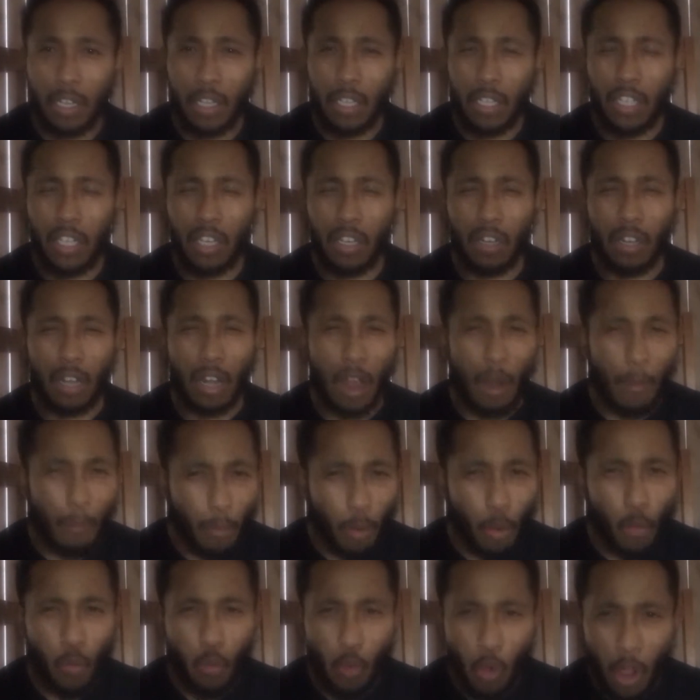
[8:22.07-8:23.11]
You're
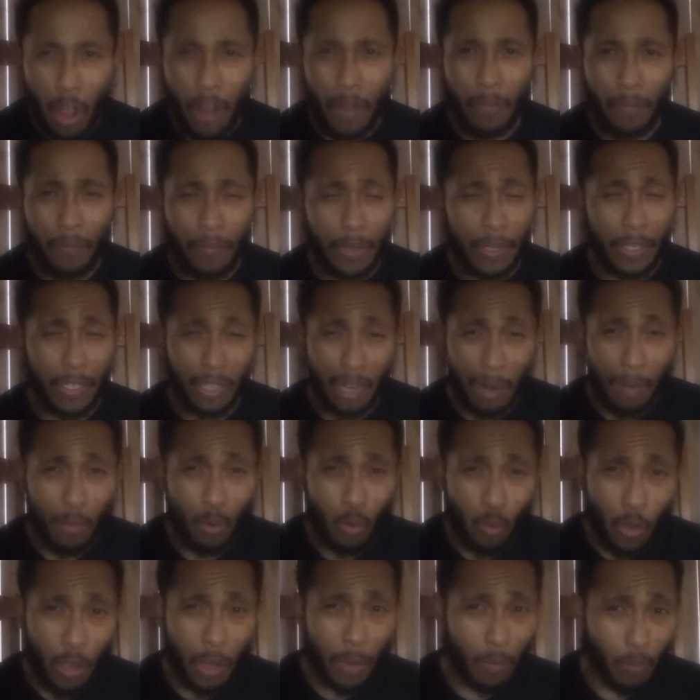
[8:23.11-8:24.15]

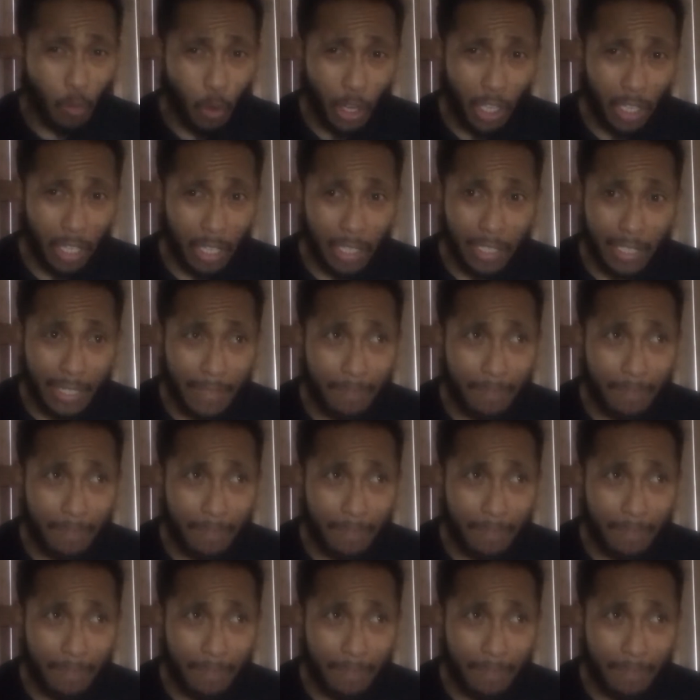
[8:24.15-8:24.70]
one of the